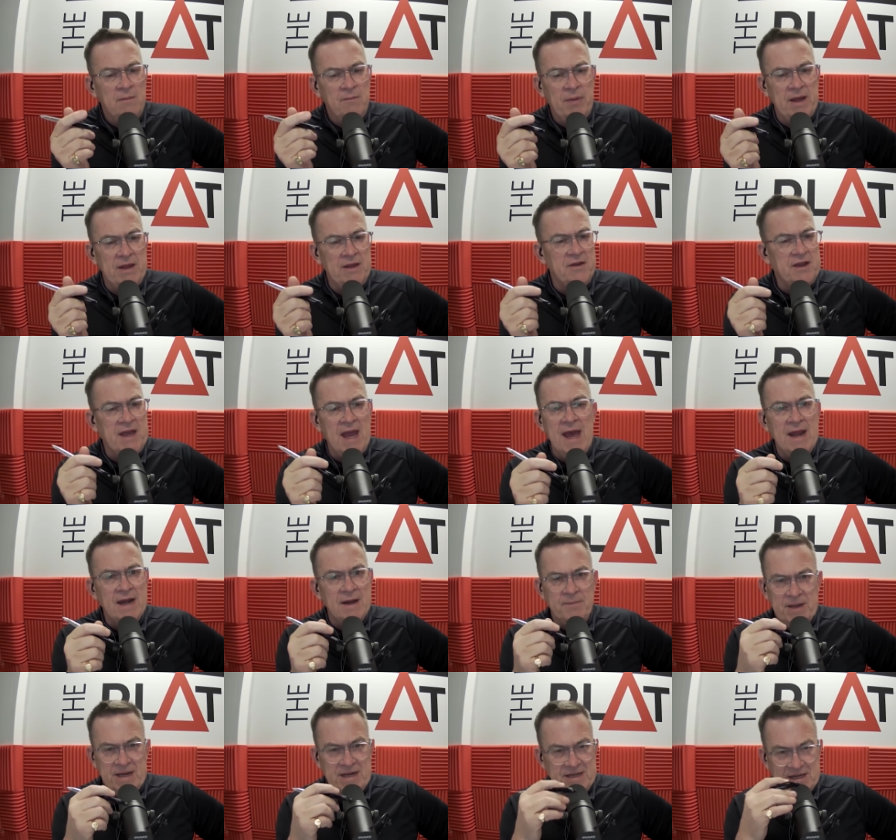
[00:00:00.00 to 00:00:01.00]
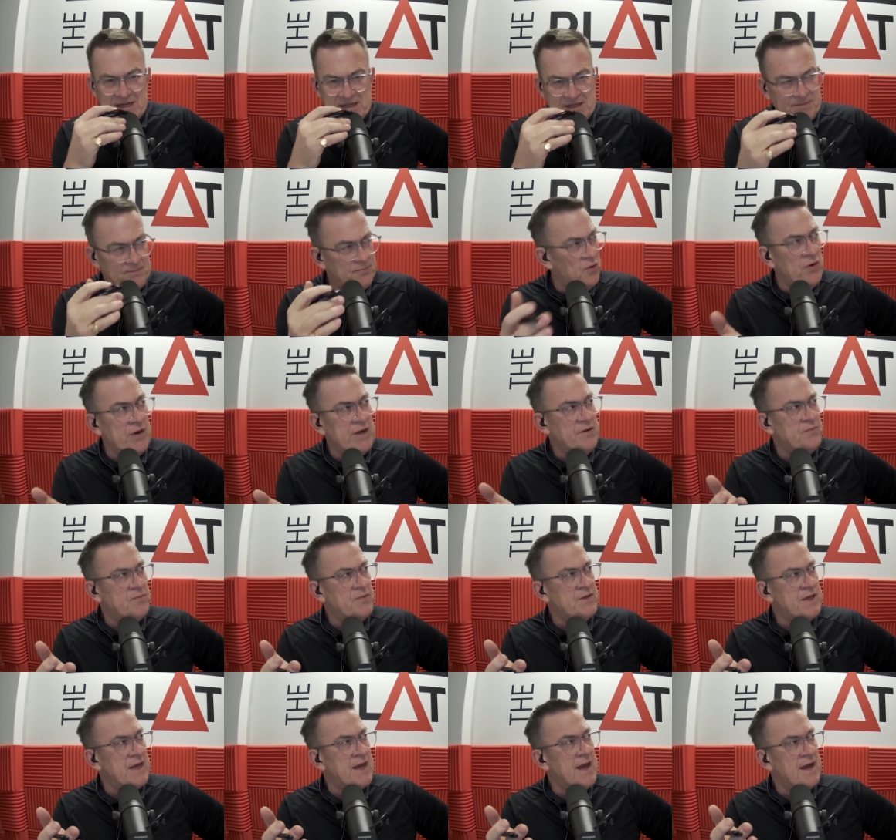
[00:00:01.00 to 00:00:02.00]
but you can't have been disappointed
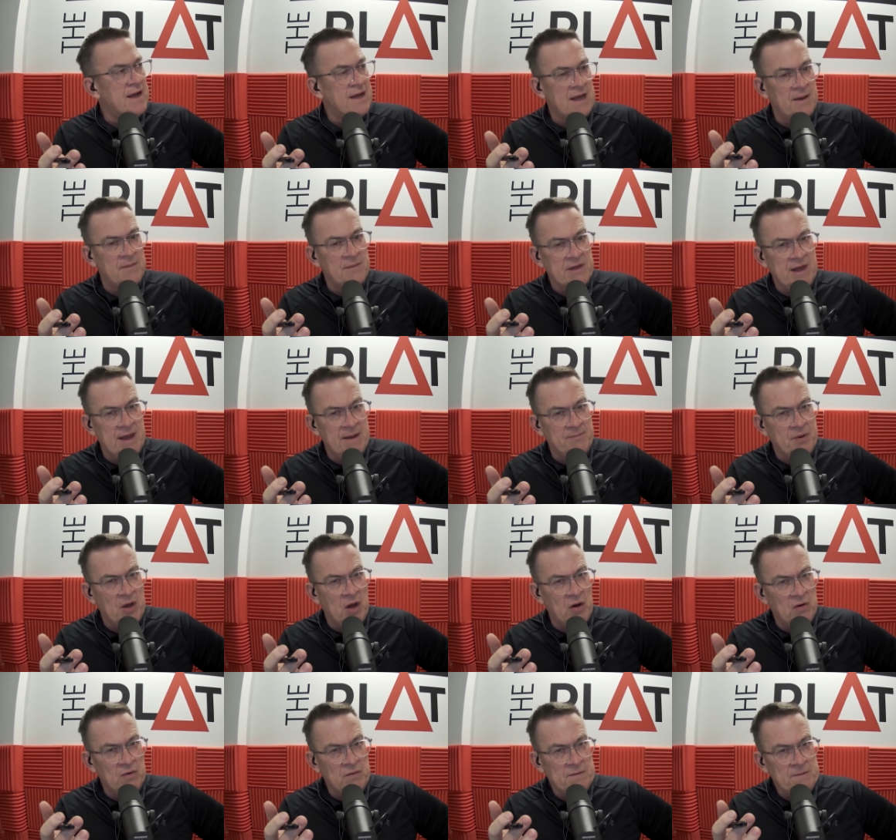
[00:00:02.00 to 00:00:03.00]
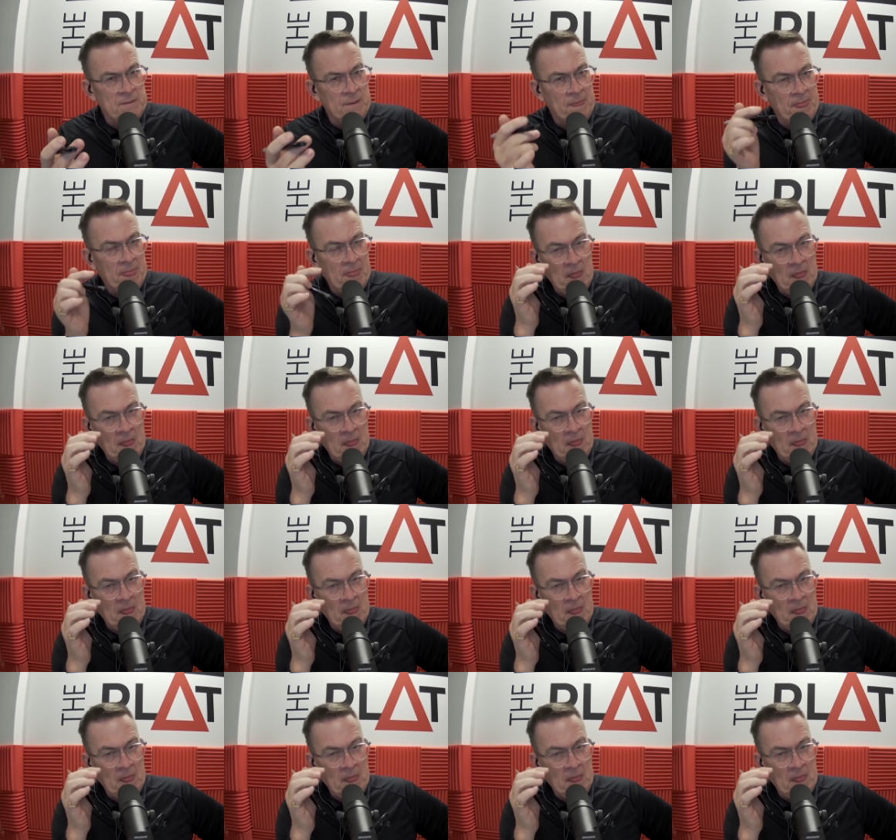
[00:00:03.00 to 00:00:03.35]
with the outcome of that poll.